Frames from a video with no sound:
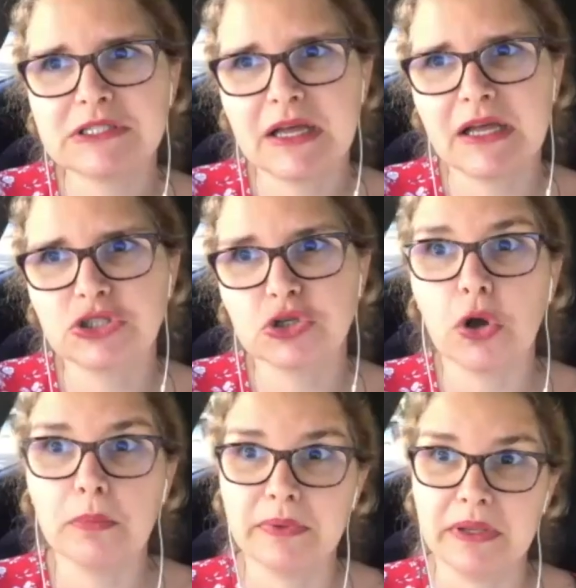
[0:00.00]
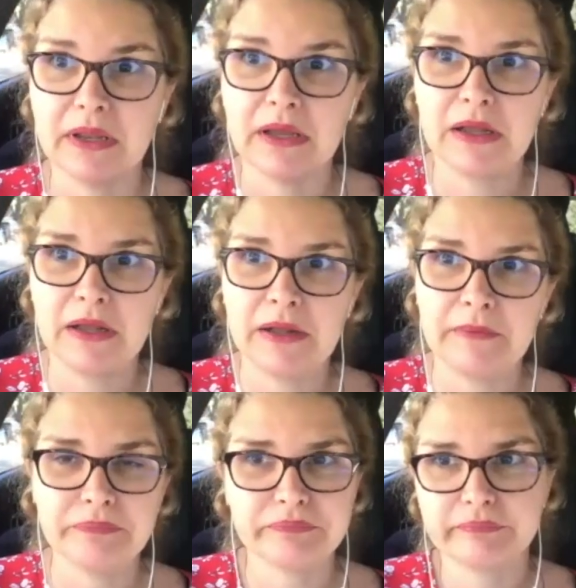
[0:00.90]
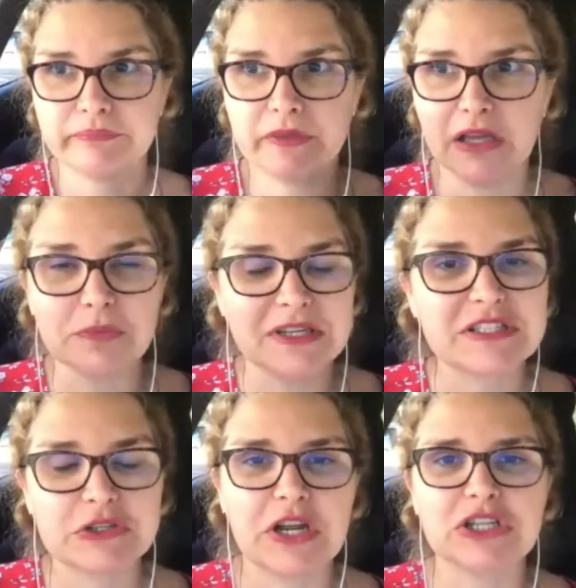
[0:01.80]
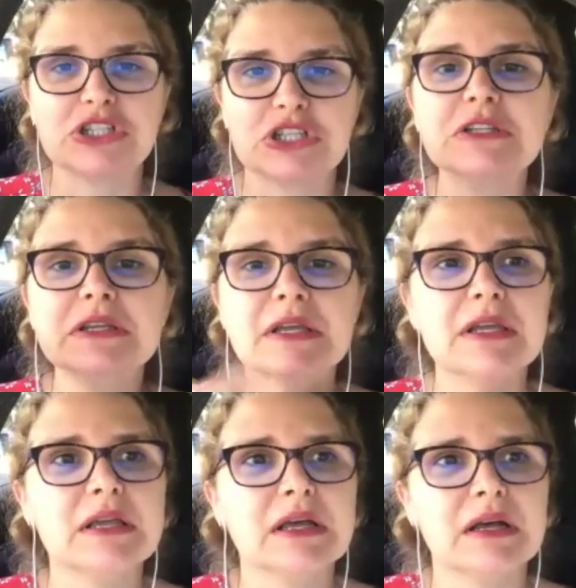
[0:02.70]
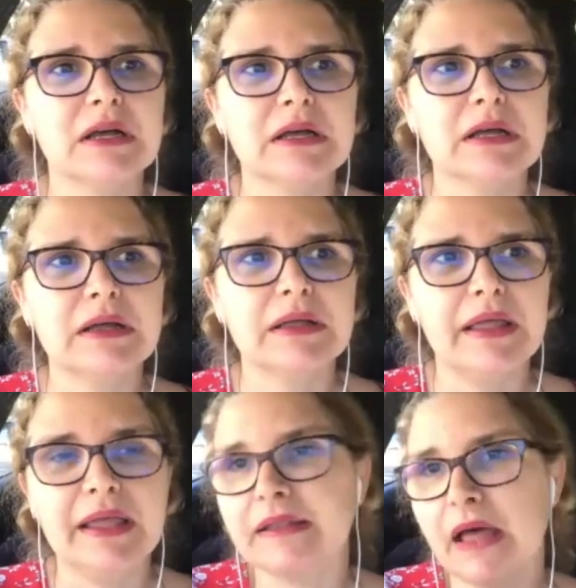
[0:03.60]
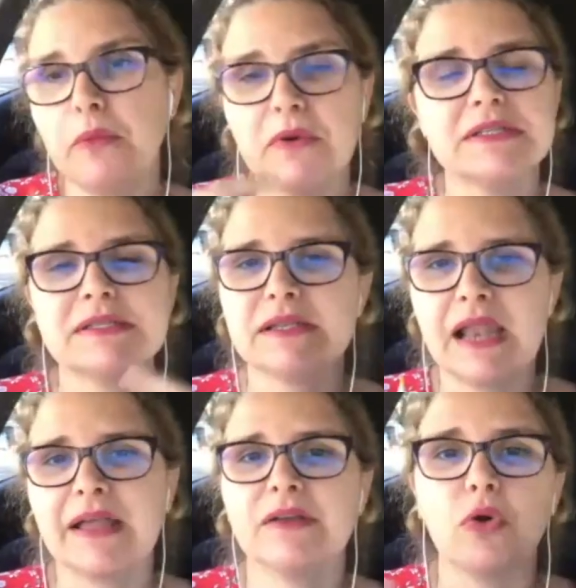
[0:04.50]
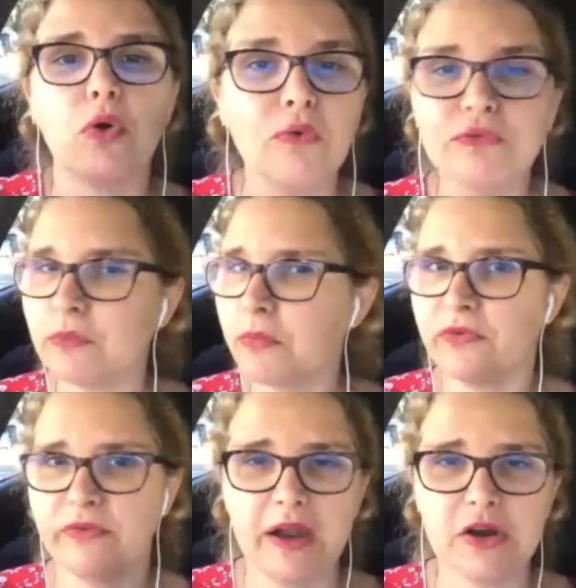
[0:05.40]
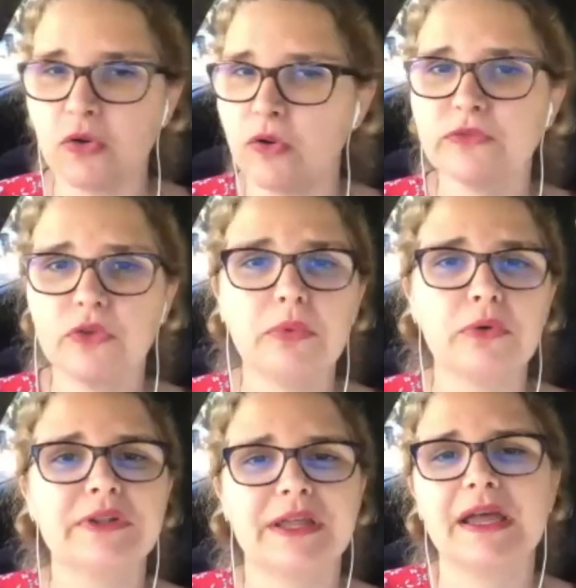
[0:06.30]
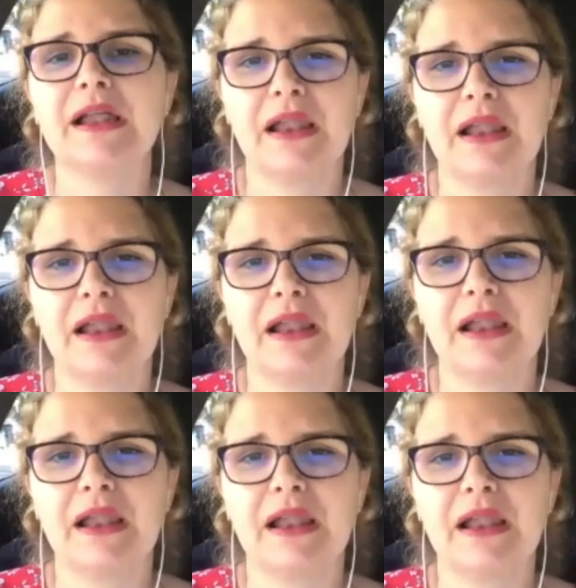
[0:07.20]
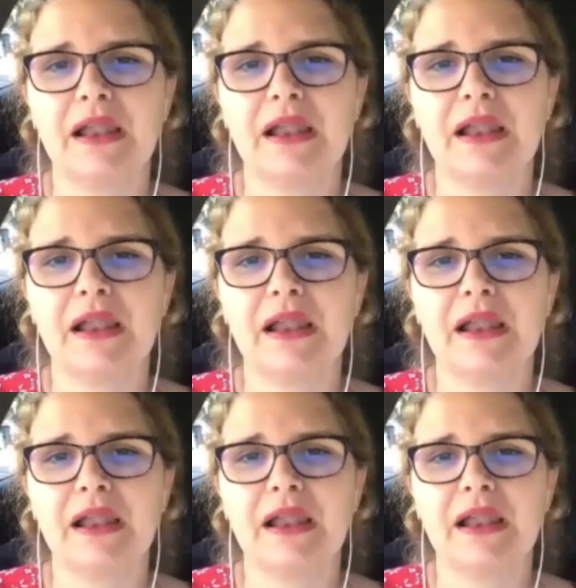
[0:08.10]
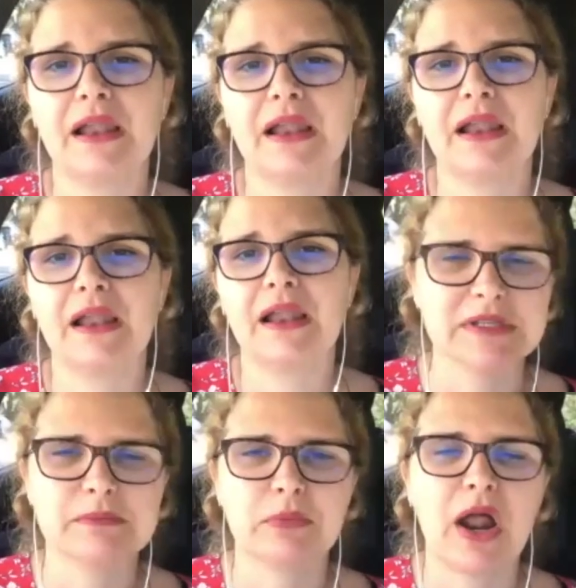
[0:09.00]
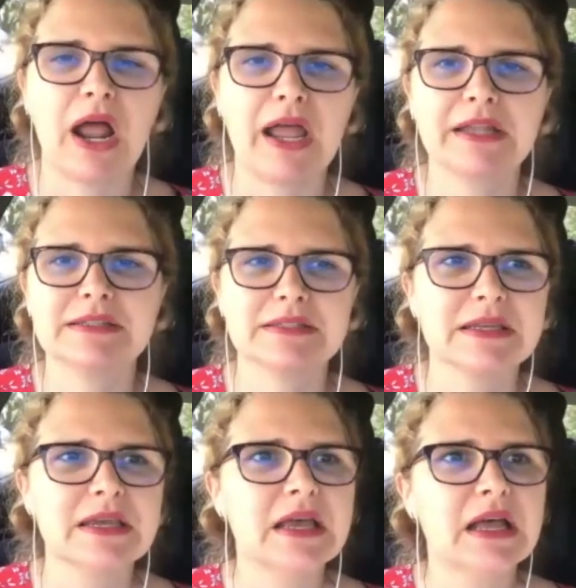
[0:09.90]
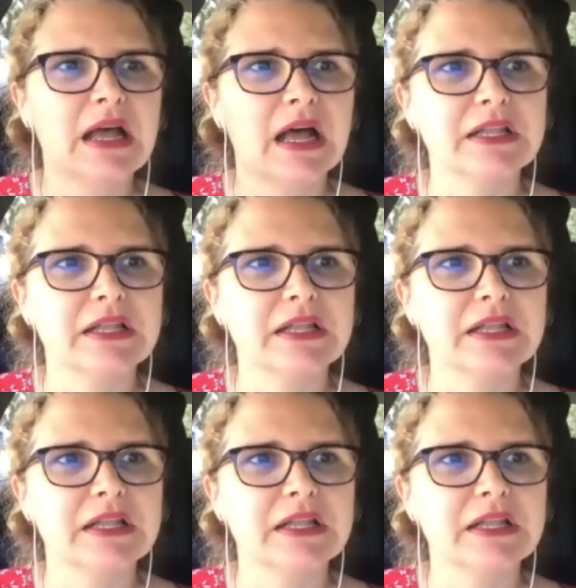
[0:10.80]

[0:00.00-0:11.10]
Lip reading: a job in administration, and I was comfortable, very comfortable there. I was earning money and everything was bright